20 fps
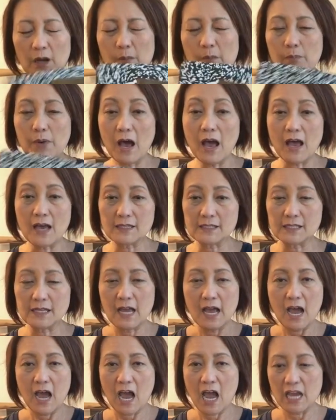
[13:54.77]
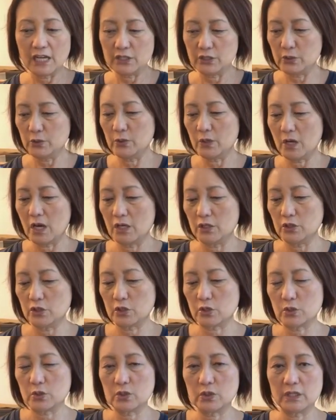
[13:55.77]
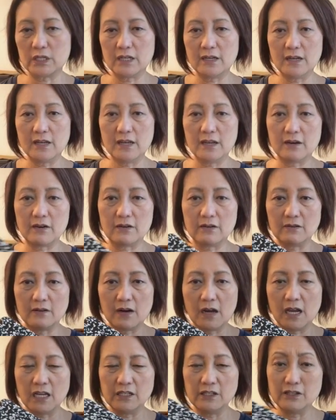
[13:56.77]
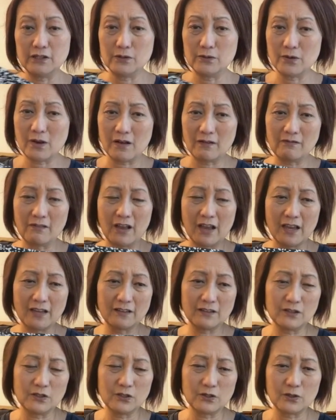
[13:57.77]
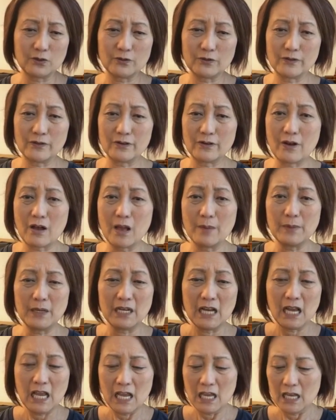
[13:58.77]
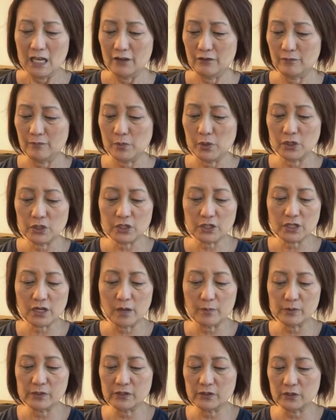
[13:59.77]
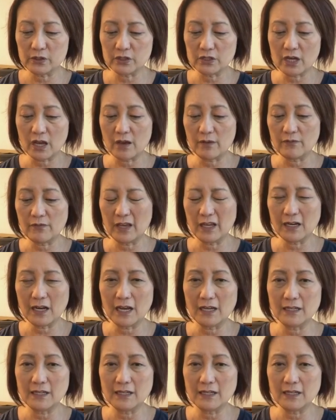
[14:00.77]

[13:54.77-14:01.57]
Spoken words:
But I do not journal in here. I do not like to journal at all. I mean, if push comes to shove and I